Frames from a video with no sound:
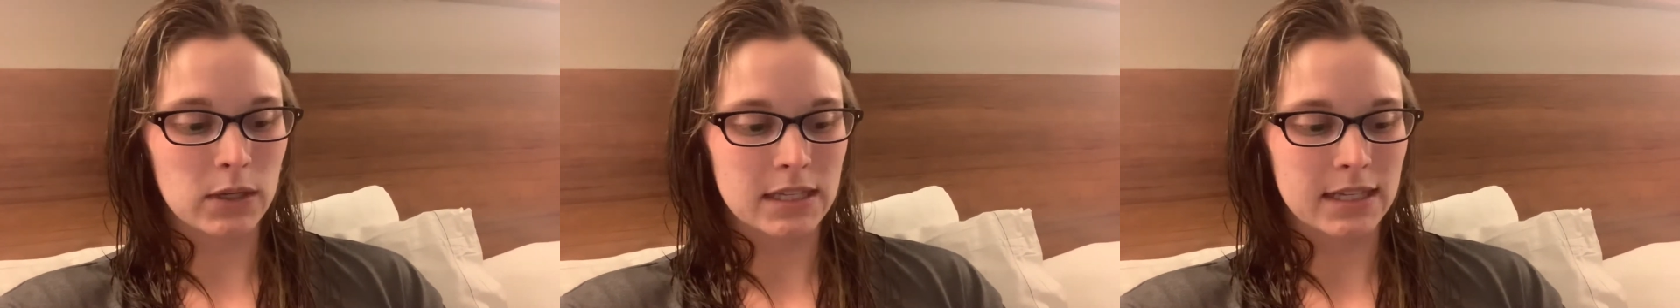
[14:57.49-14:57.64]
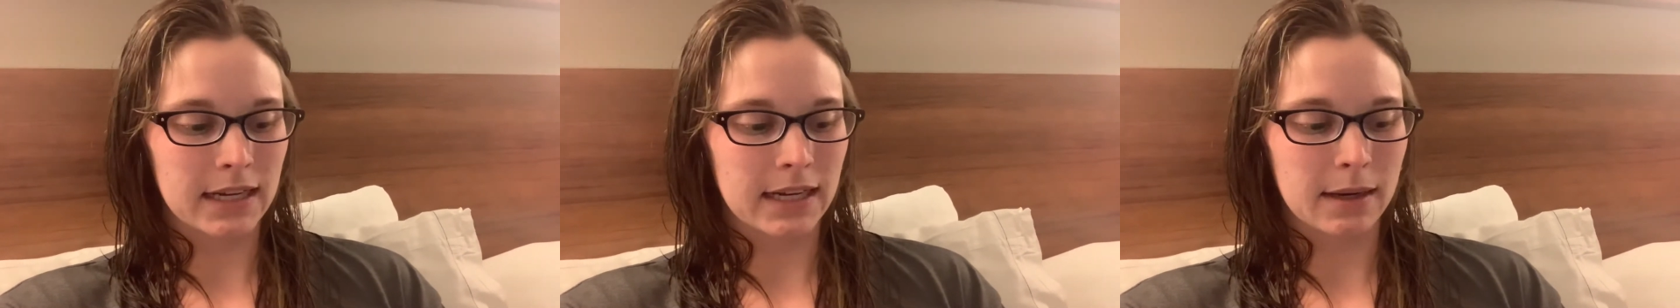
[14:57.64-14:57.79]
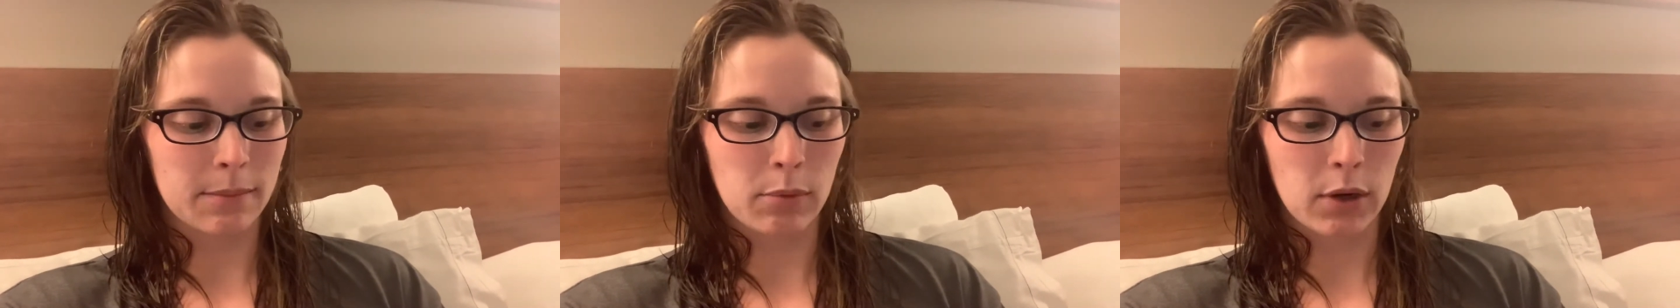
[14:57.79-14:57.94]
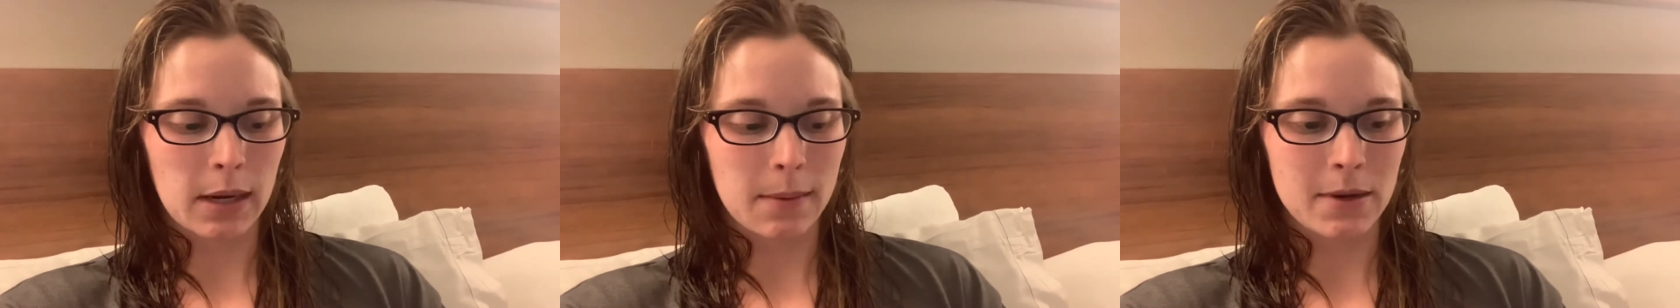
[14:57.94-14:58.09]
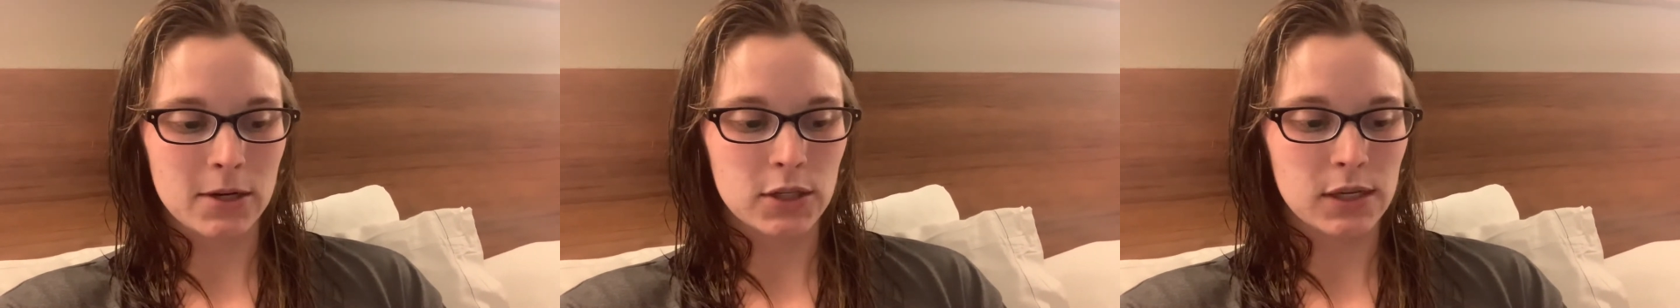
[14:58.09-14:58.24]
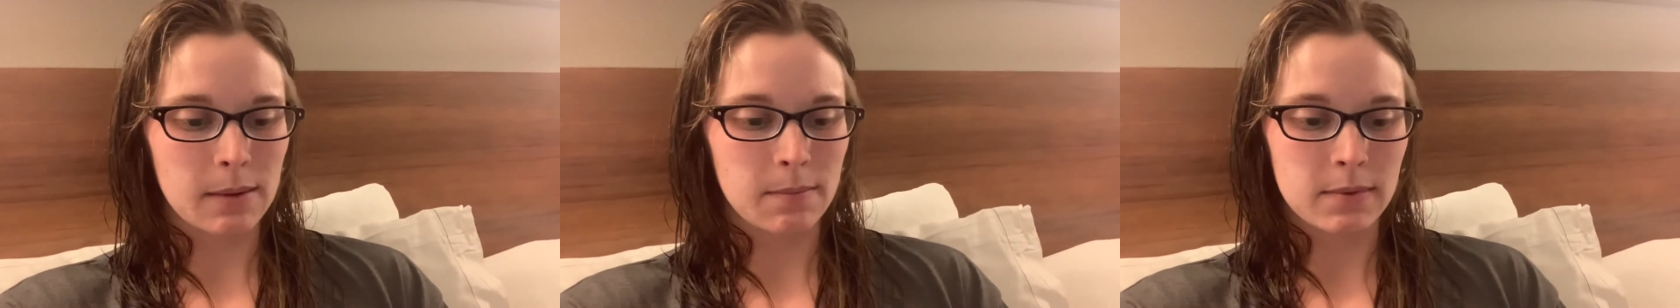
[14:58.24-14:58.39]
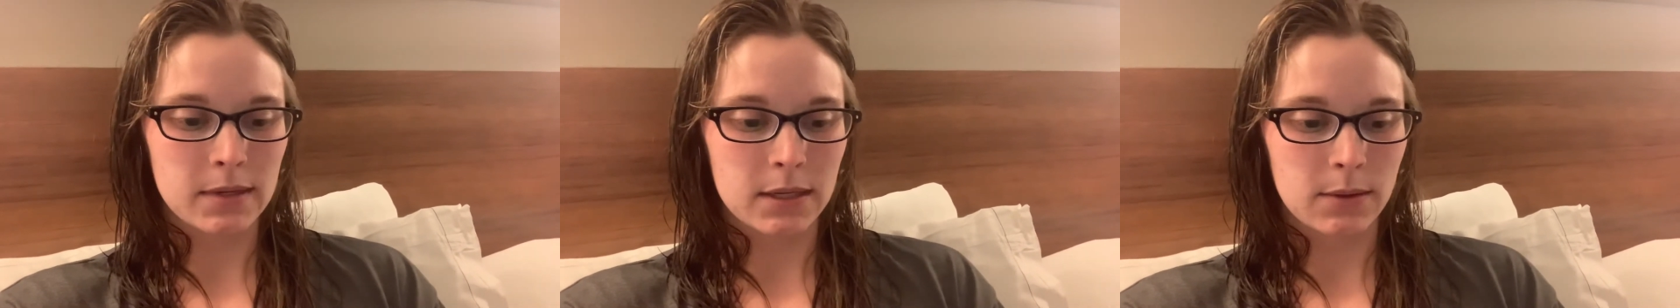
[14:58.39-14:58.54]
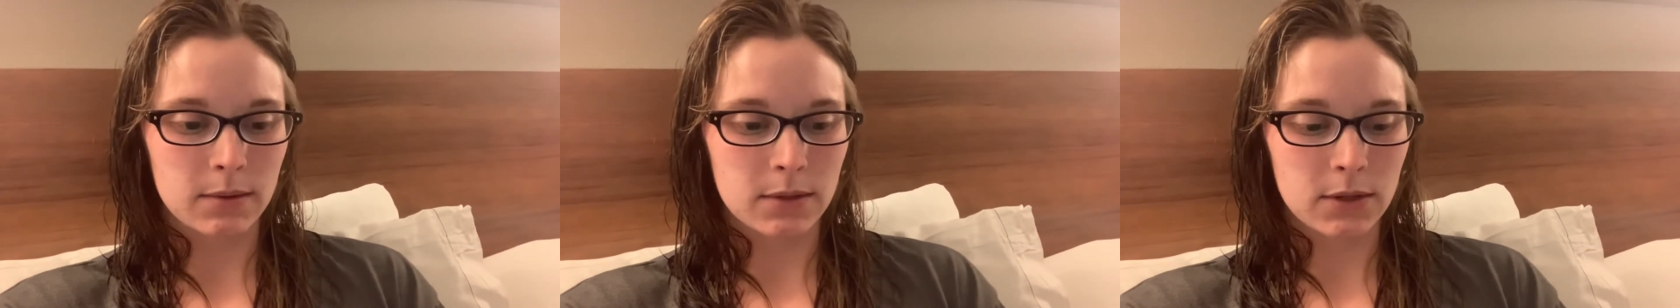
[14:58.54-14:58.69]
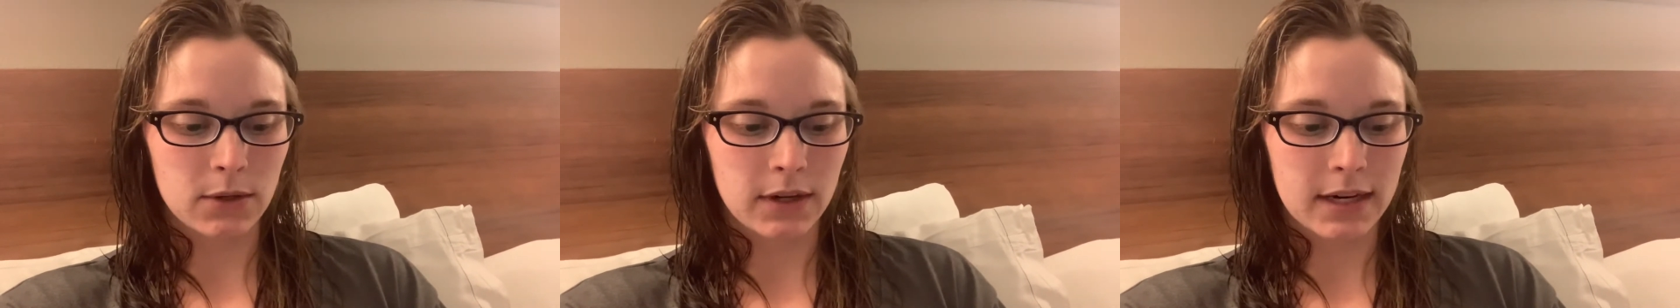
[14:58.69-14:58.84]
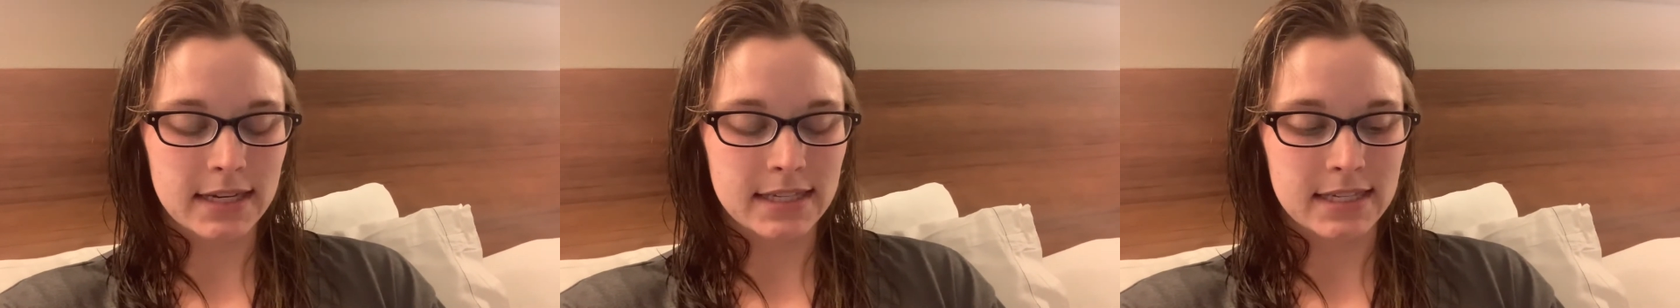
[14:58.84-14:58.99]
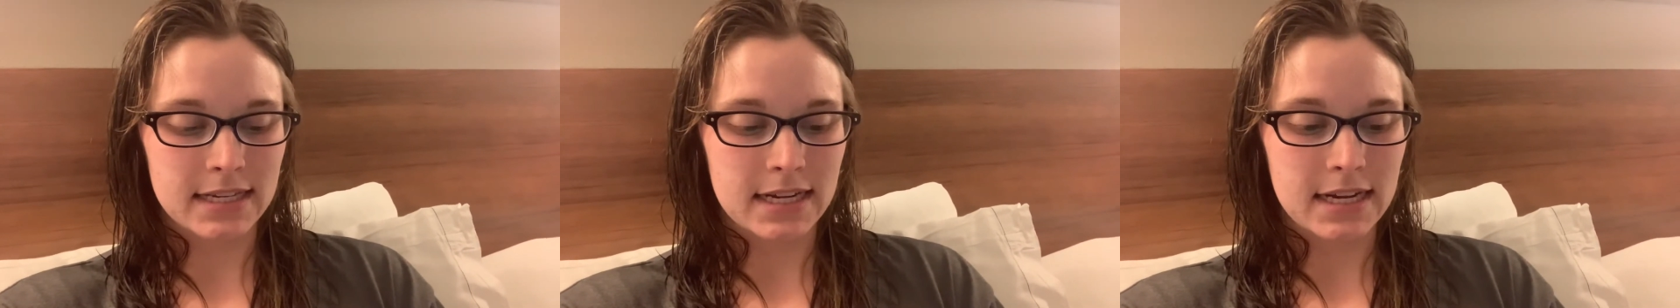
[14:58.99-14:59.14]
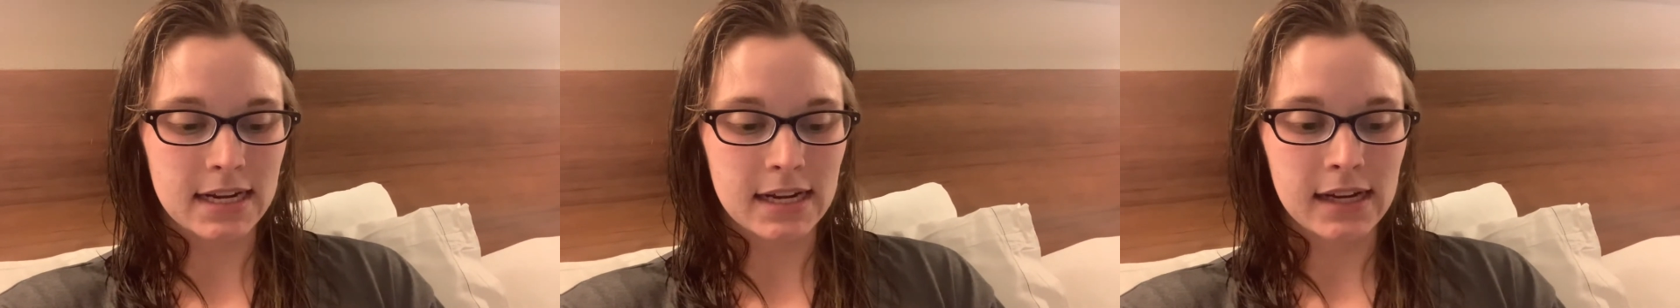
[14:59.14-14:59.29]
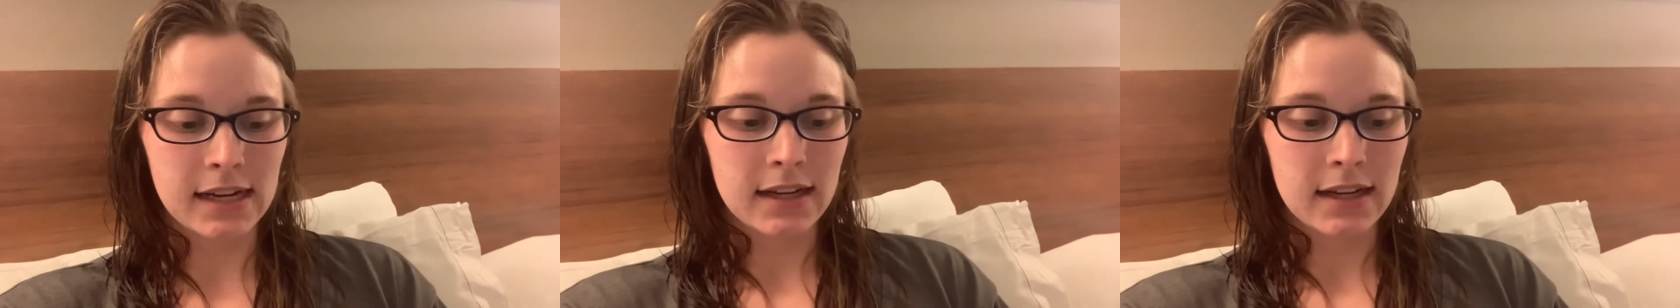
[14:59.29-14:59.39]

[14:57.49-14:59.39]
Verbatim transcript: like pretty much empty was crazy.